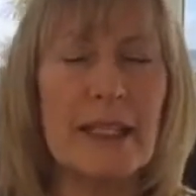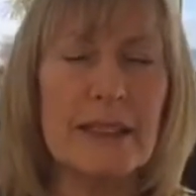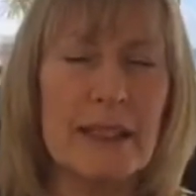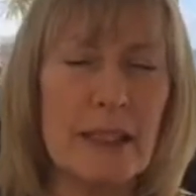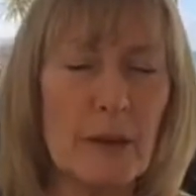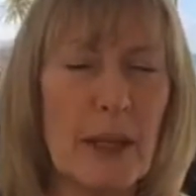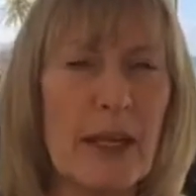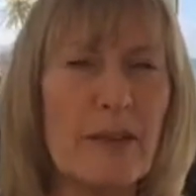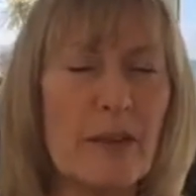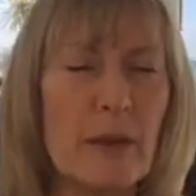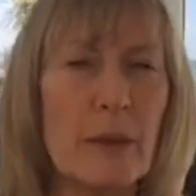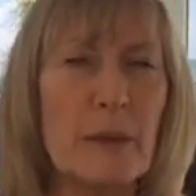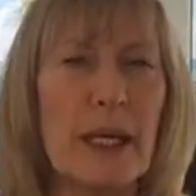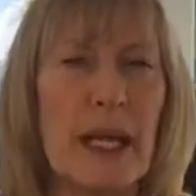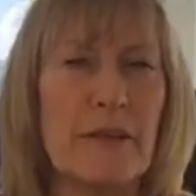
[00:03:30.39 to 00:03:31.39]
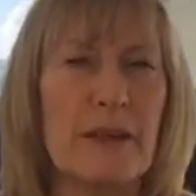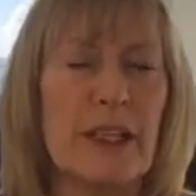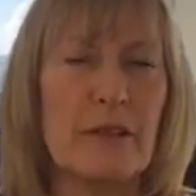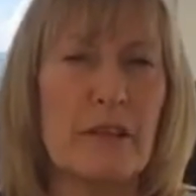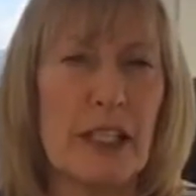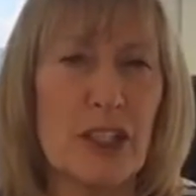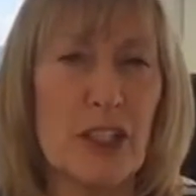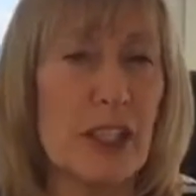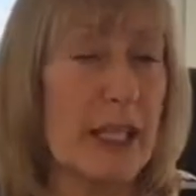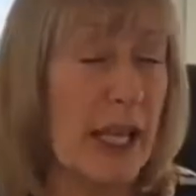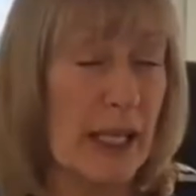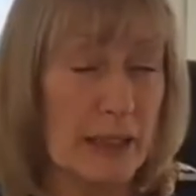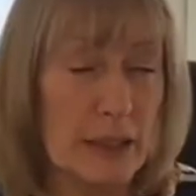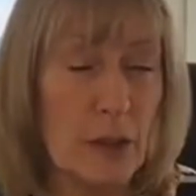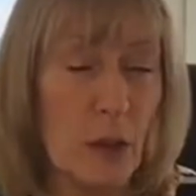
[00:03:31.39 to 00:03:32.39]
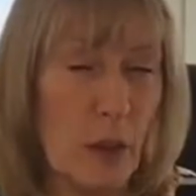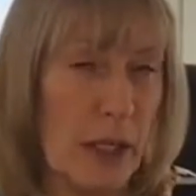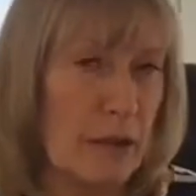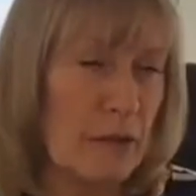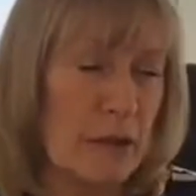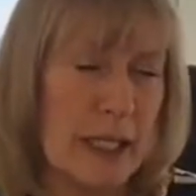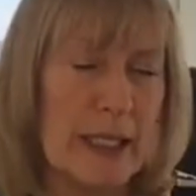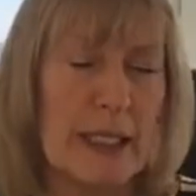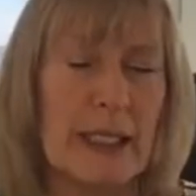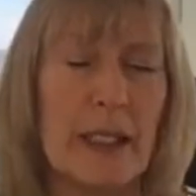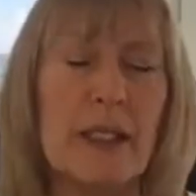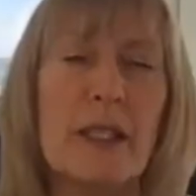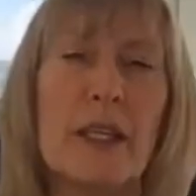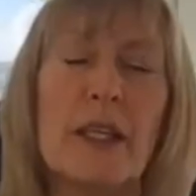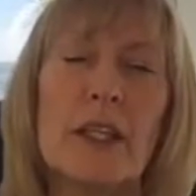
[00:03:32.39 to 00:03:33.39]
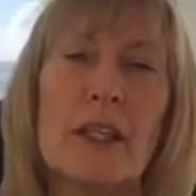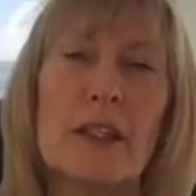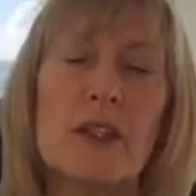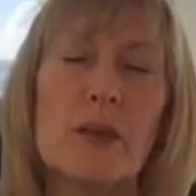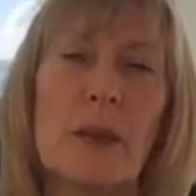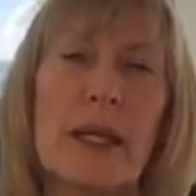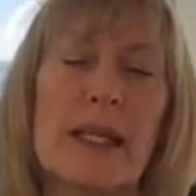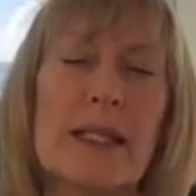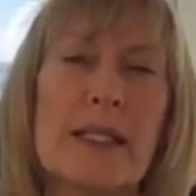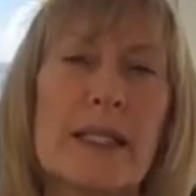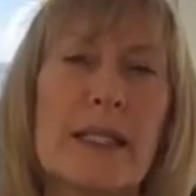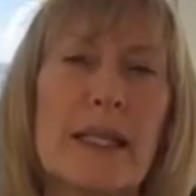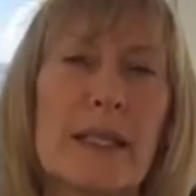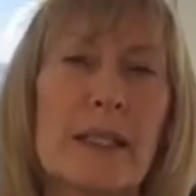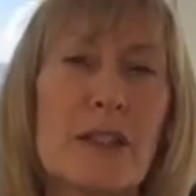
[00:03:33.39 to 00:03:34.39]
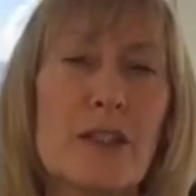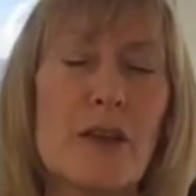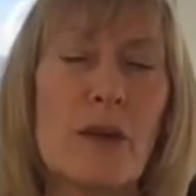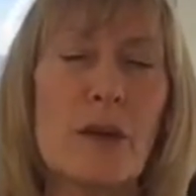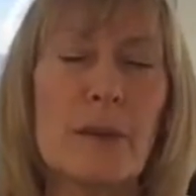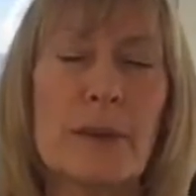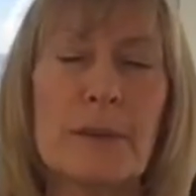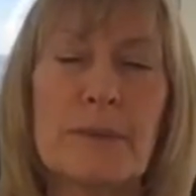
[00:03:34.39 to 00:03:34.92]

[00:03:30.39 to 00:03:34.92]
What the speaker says: You know, everyone will have their rationale, and quite rightly, to why they didn't get the job.